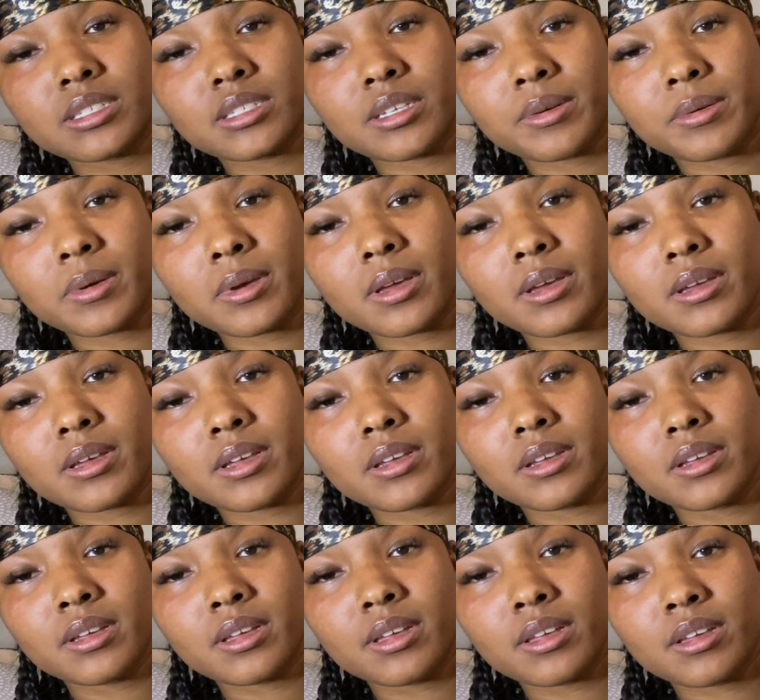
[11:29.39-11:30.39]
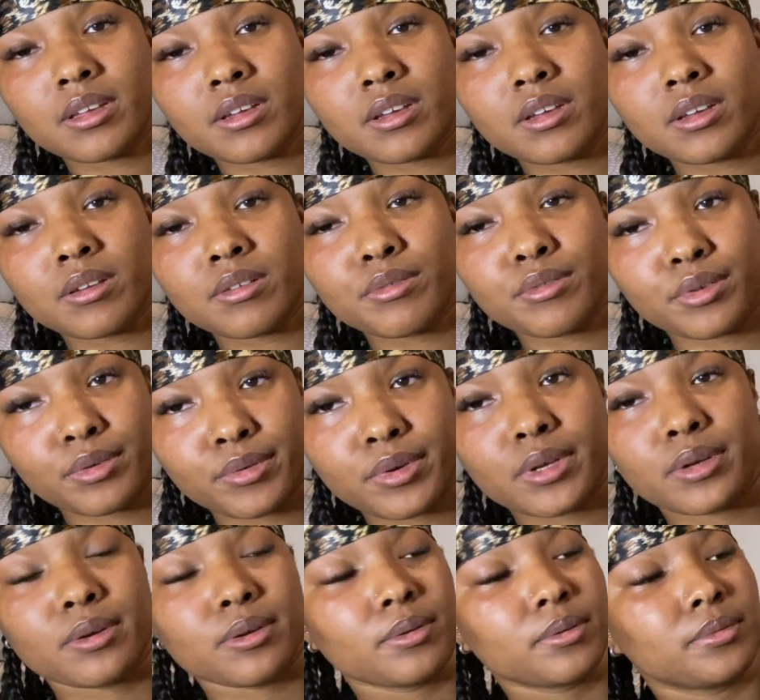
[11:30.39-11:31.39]
okay? For
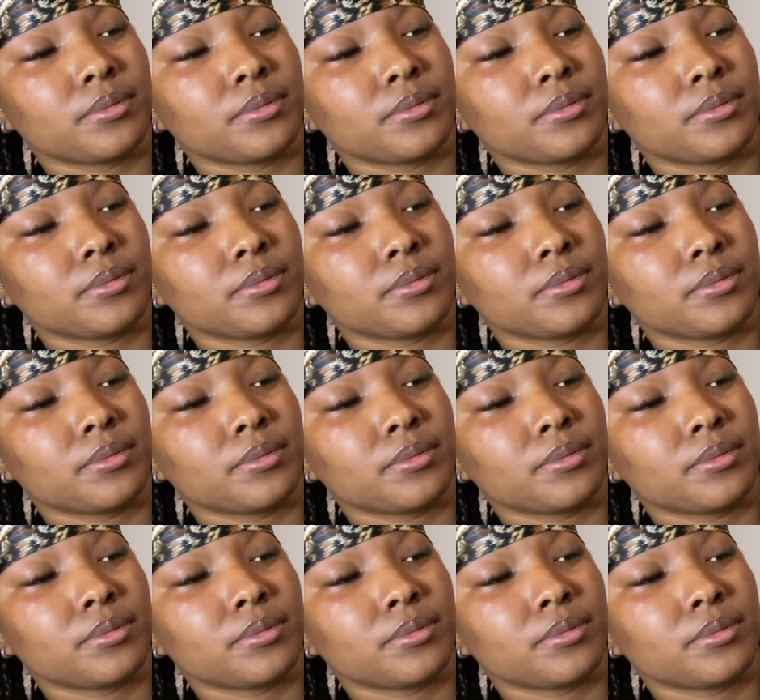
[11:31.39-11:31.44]
real.